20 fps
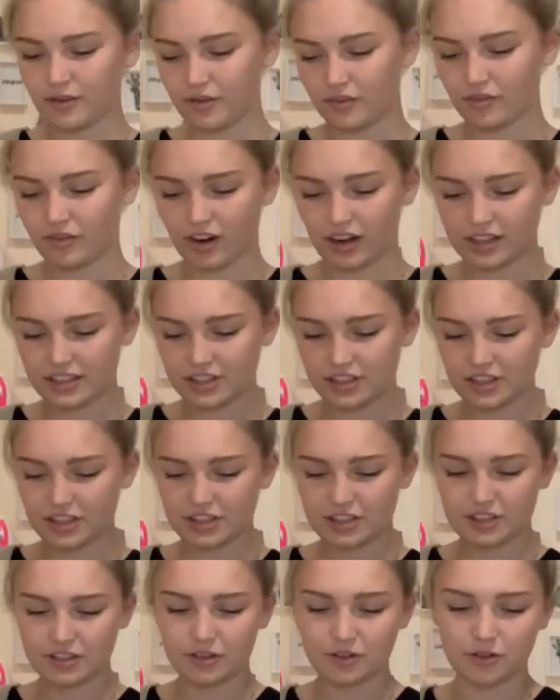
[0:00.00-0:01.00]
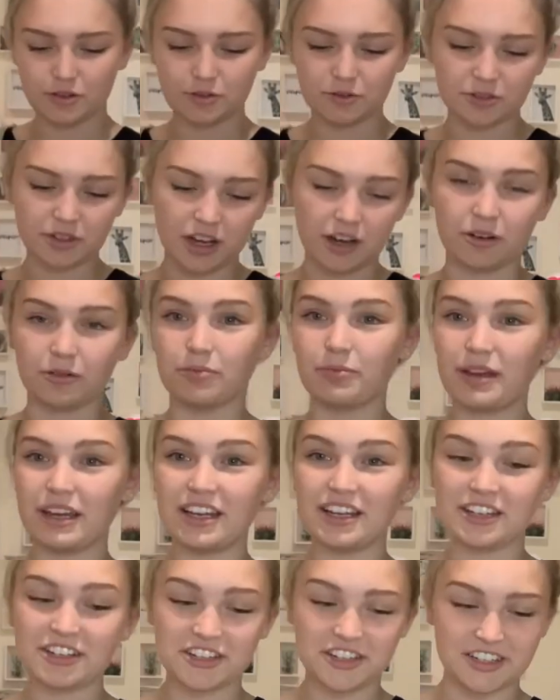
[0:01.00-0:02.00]
Right, so this is called,
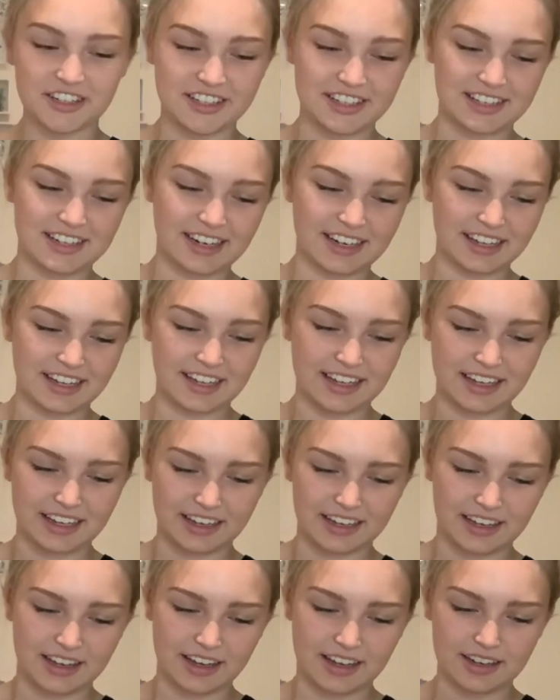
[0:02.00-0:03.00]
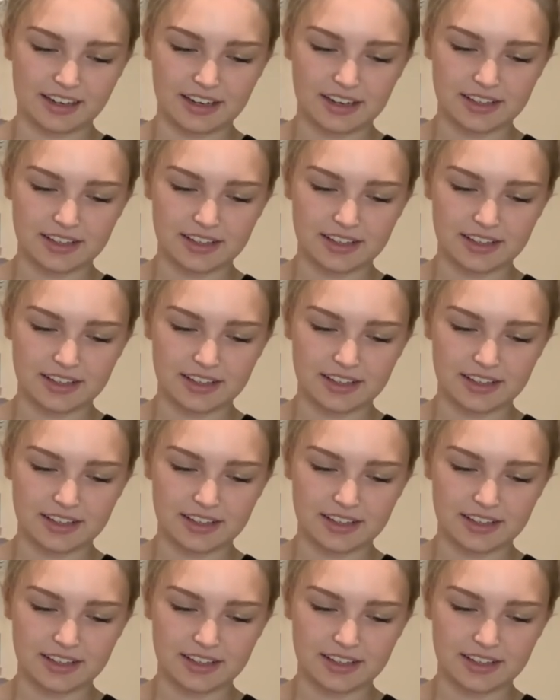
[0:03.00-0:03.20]
Peach Slinky